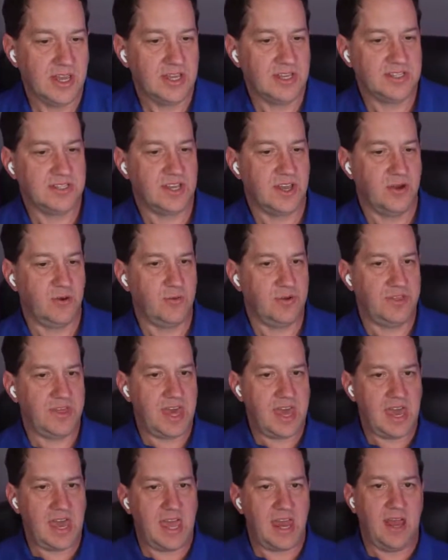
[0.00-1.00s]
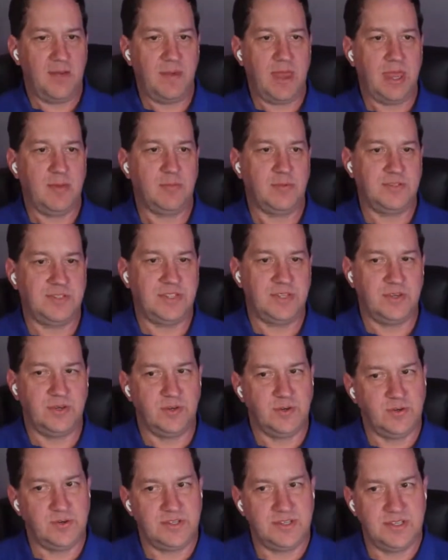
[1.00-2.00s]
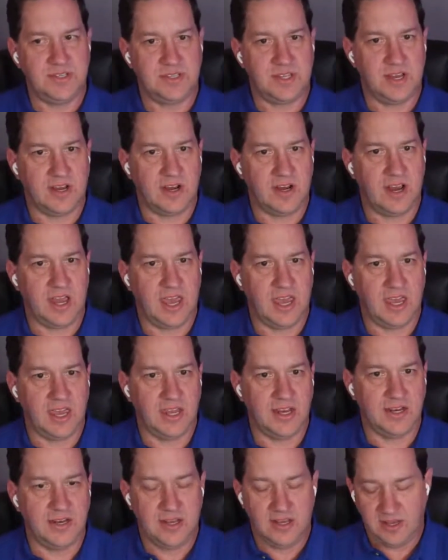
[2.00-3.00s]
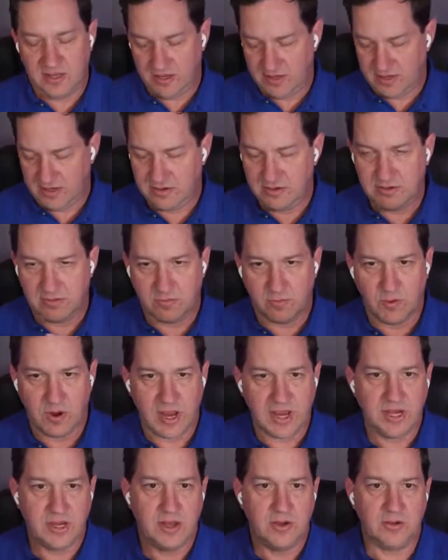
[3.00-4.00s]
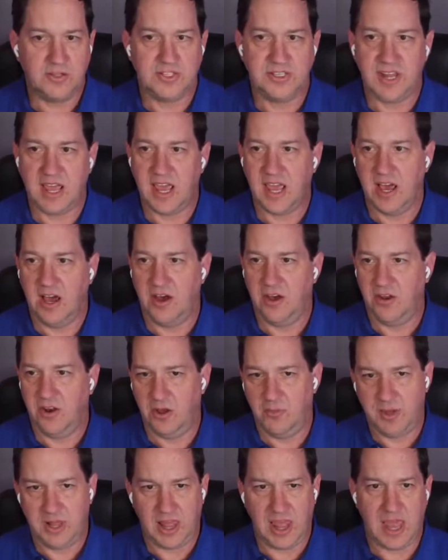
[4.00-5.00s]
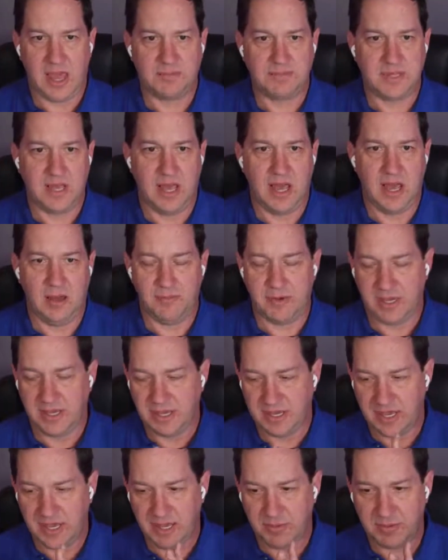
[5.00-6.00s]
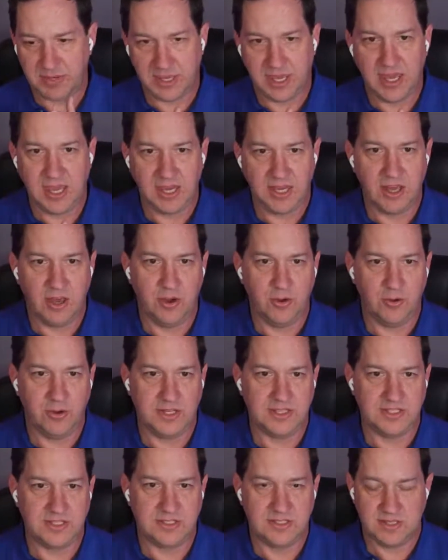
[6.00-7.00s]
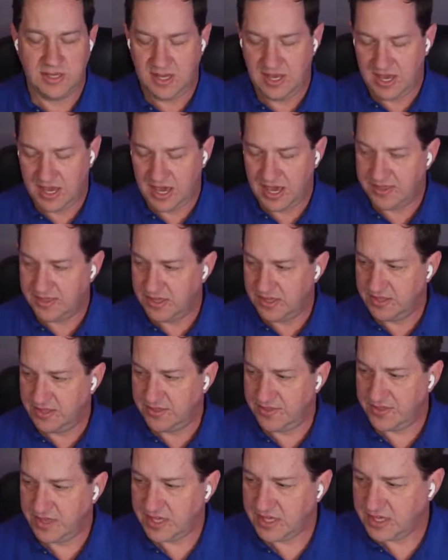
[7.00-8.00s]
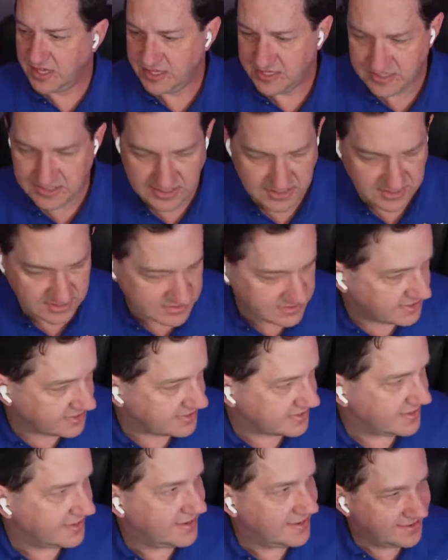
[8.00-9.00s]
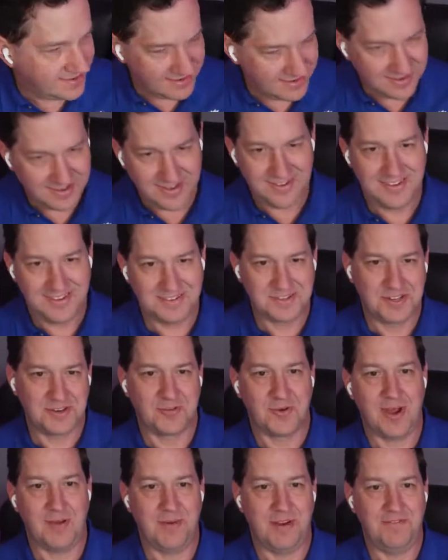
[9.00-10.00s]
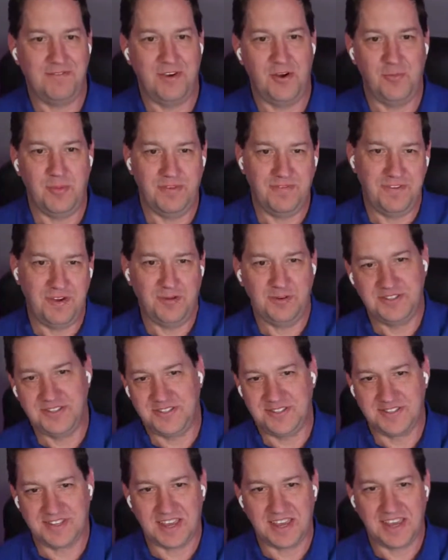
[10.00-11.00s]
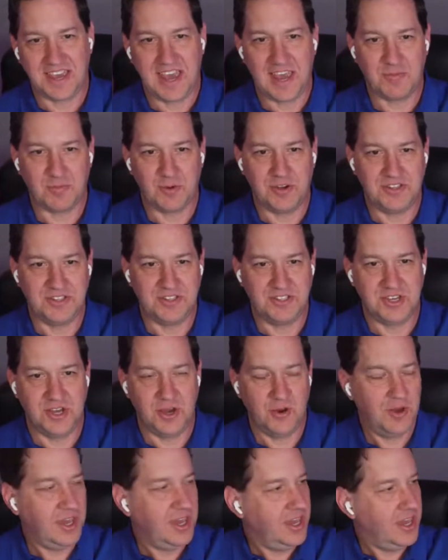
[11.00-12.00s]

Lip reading: So with that, I'm able to sit there and write notes down on my laptop. I can keep a keynote. And then the thing is I was going to grab my phone. My phone is the second camera on the show.